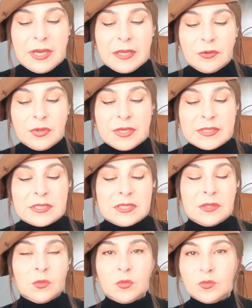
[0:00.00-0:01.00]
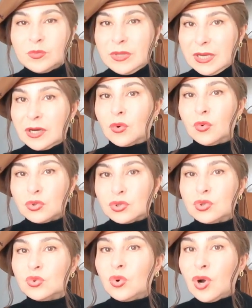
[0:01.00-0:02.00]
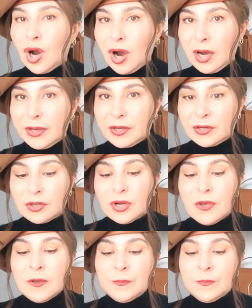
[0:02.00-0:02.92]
and you can see they're also higher